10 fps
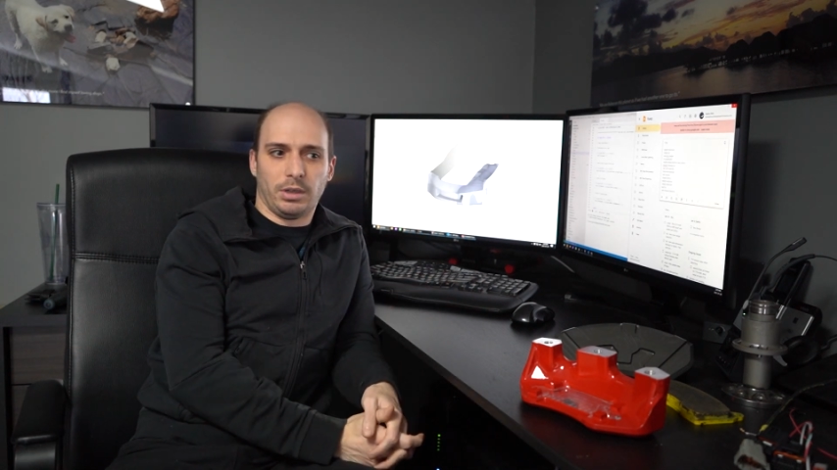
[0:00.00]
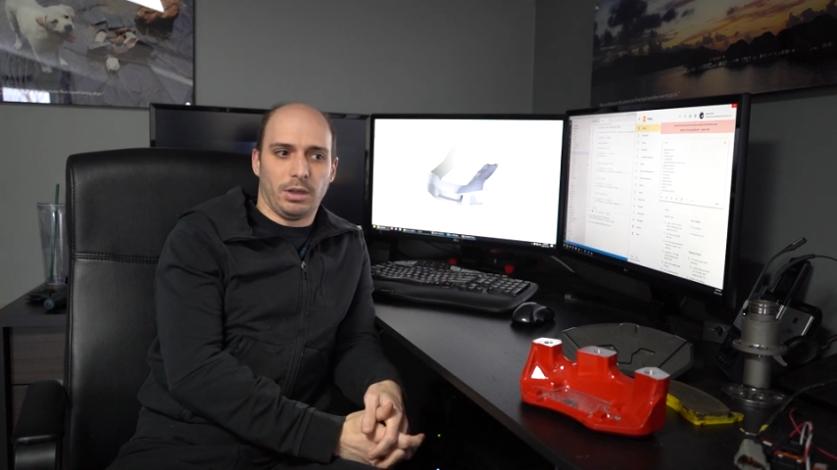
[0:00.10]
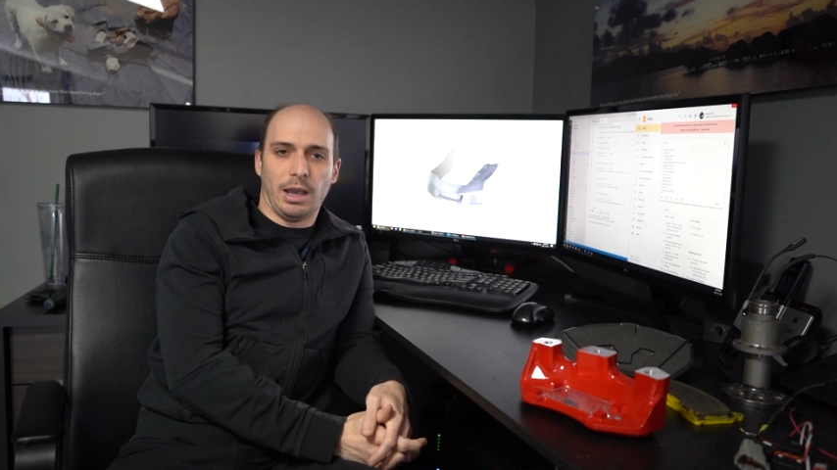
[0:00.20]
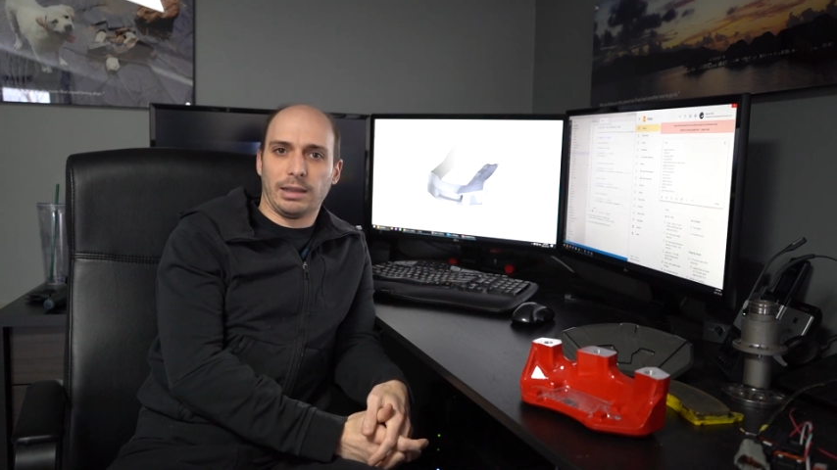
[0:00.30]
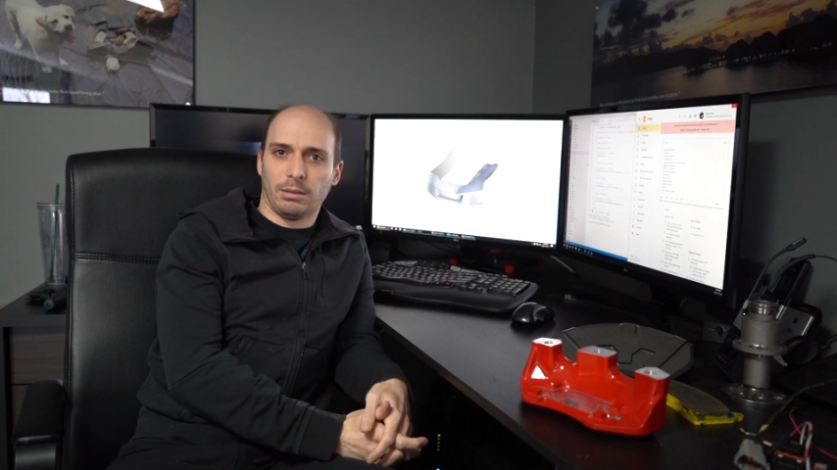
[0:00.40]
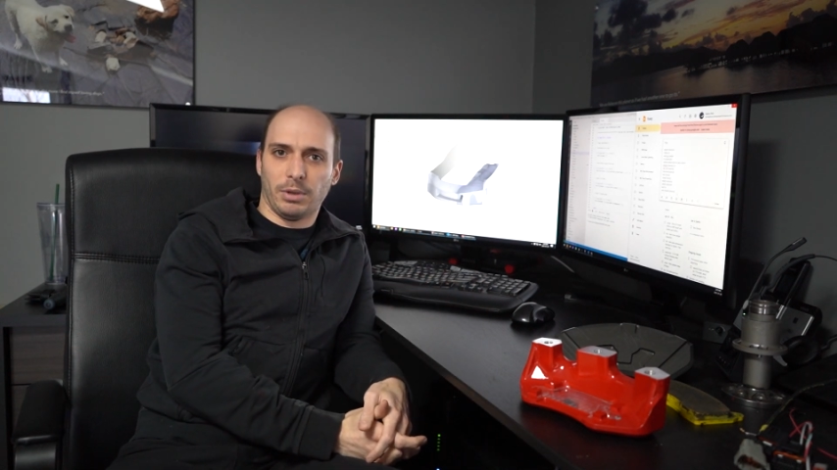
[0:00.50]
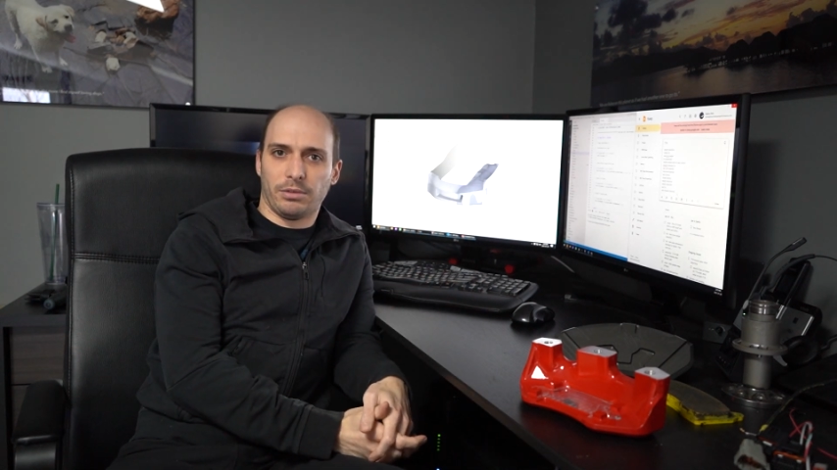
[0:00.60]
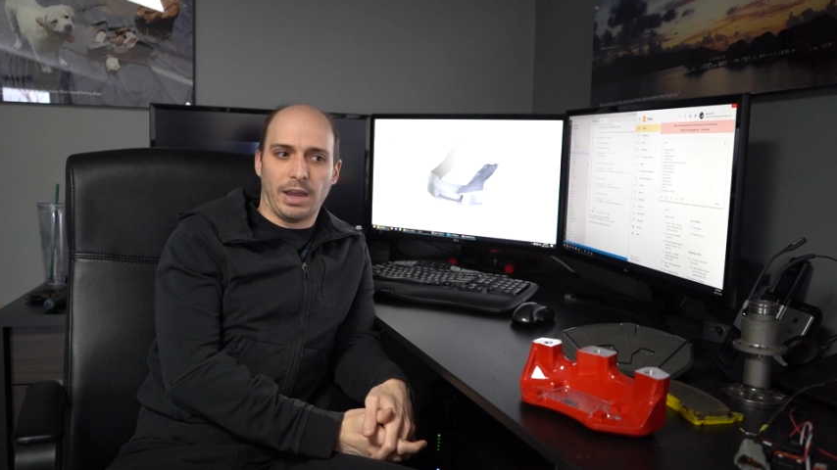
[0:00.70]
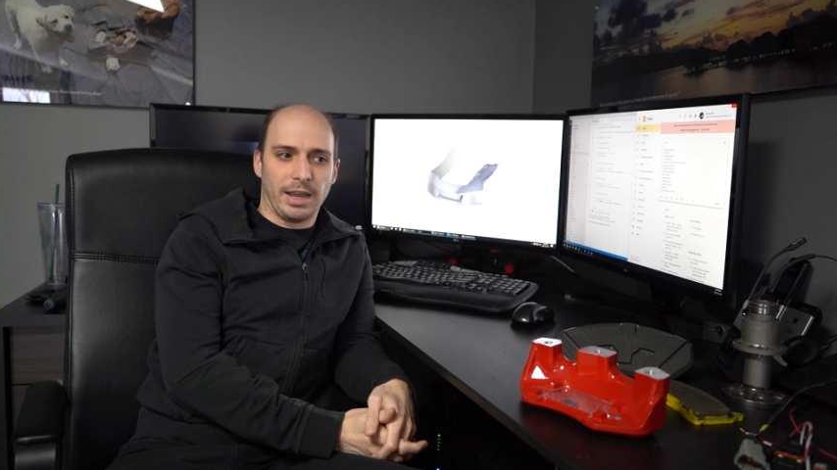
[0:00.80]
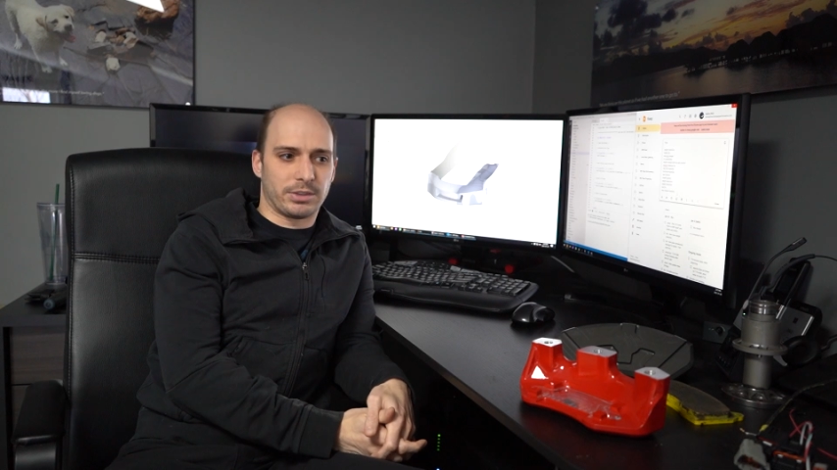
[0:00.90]
a little bit
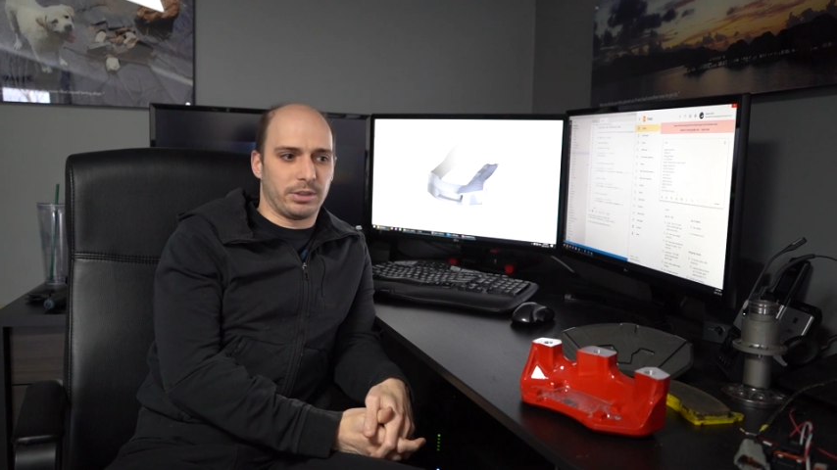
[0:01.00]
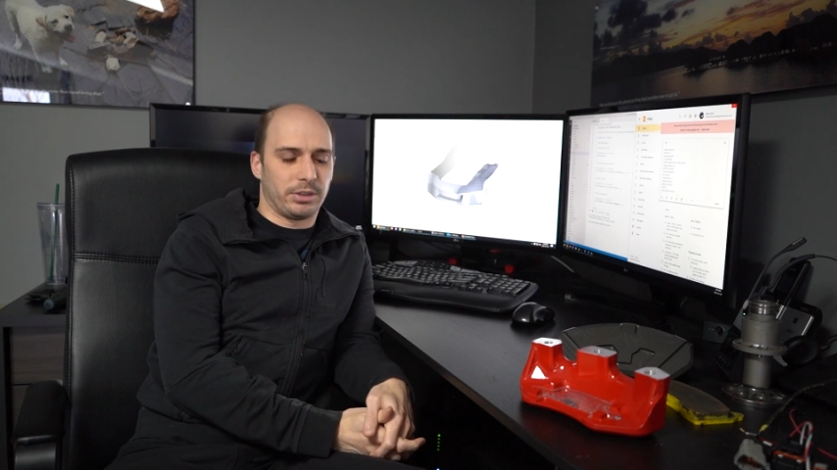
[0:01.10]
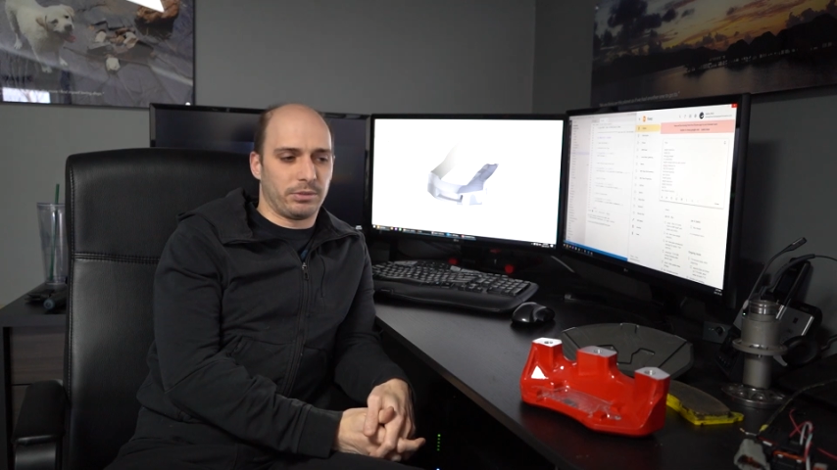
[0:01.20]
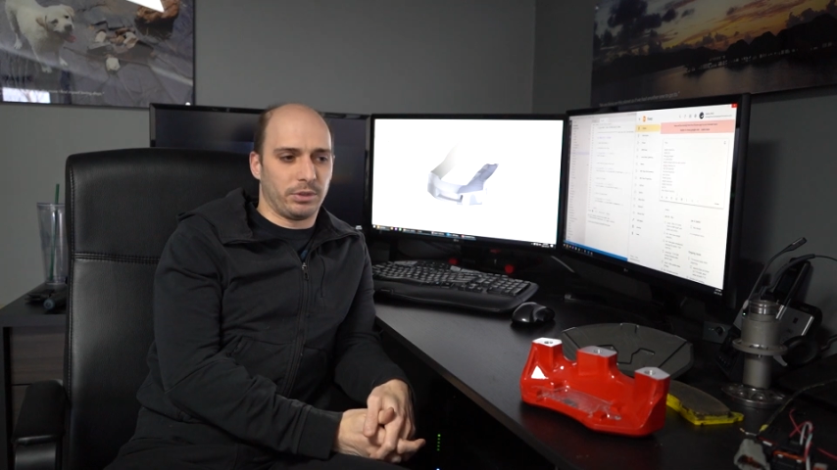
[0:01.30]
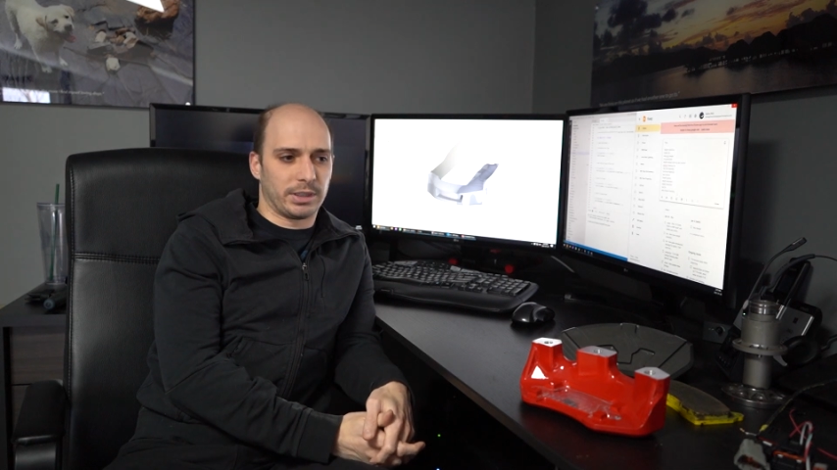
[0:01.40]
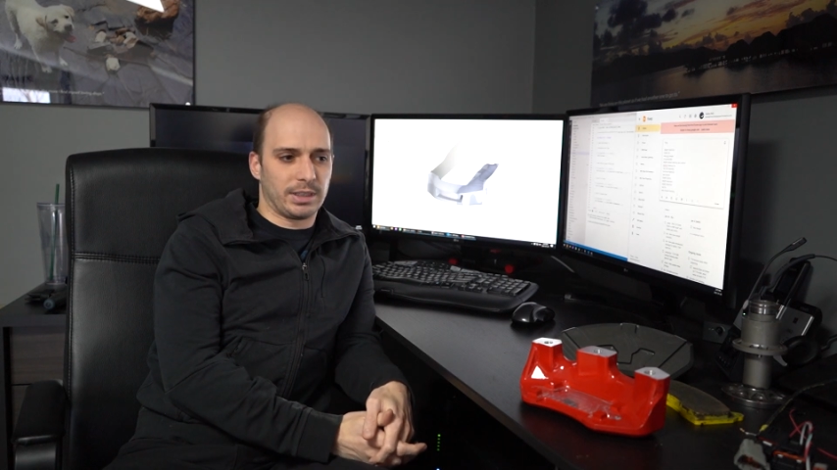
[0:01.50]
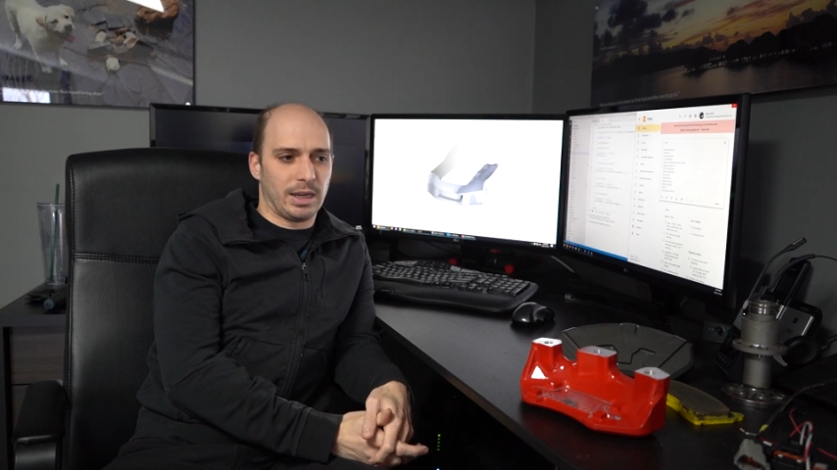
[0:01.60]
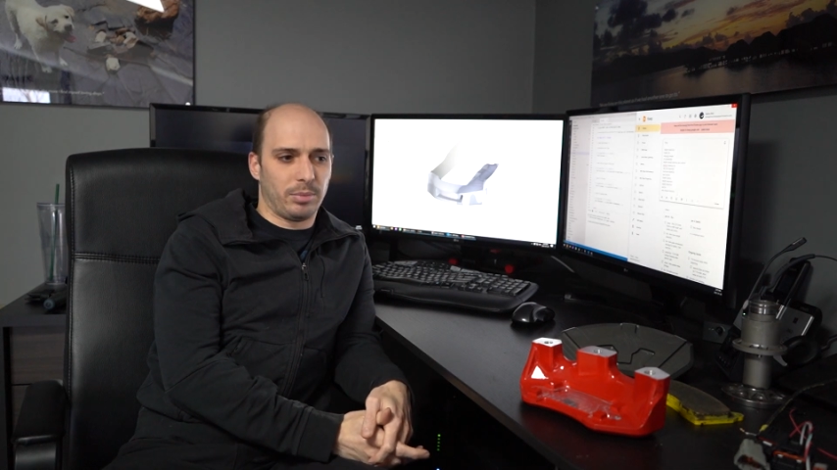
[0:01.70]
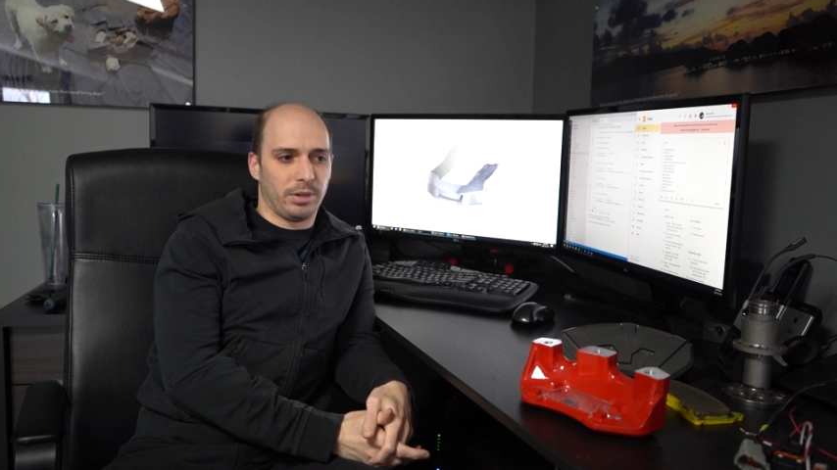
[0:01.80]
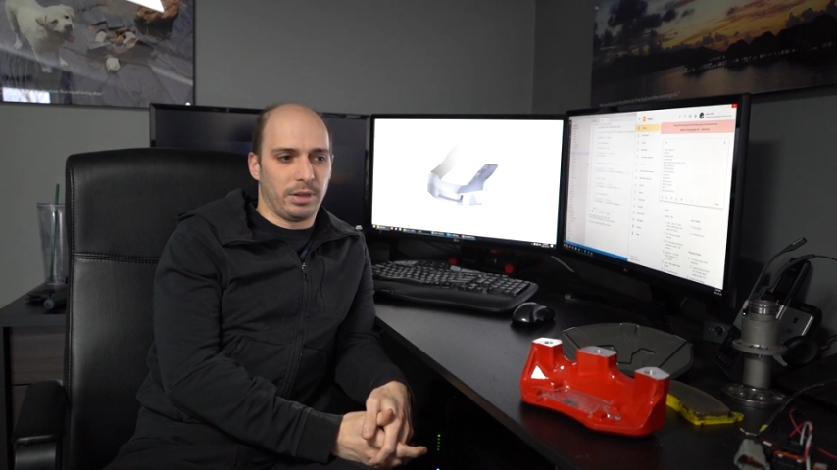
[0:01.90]
faster, for
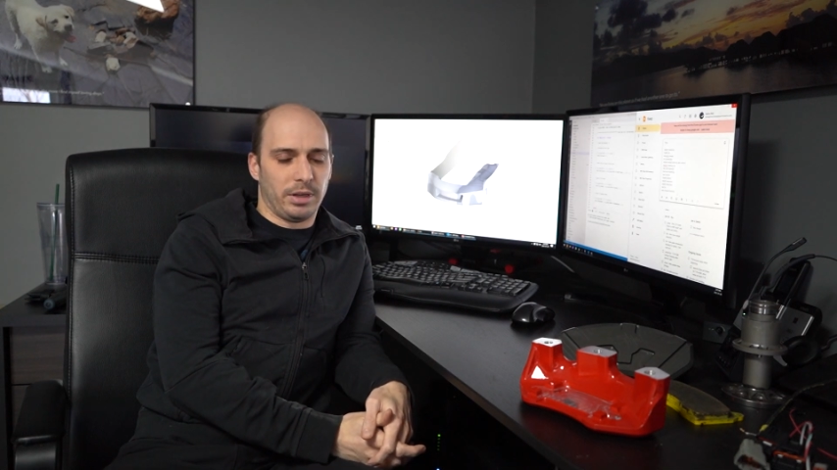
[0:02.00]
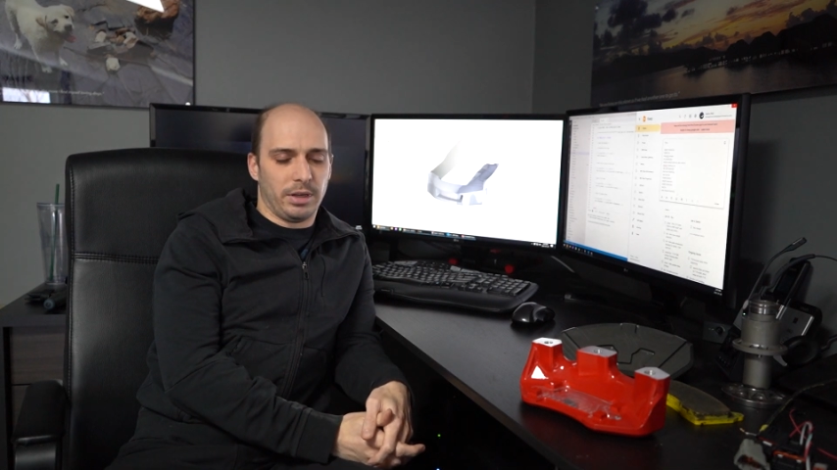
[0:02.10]
example.